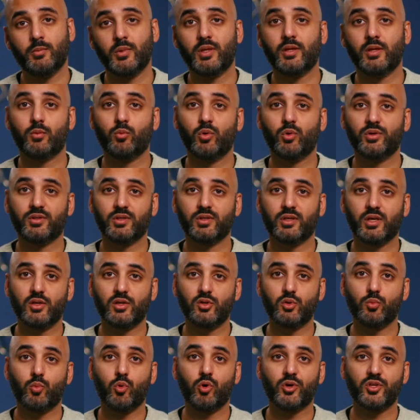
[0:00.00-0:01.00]
And then once again,
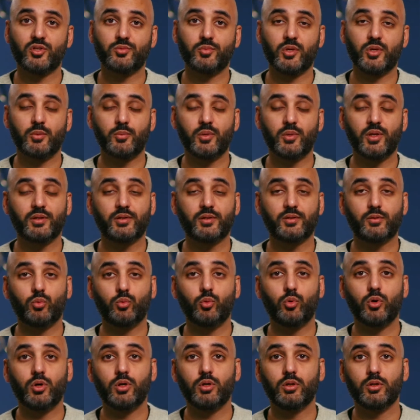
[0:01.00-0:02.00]
your mortgage payments
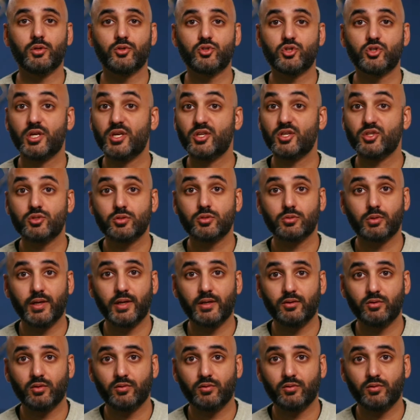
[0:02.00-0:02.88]
will change, right?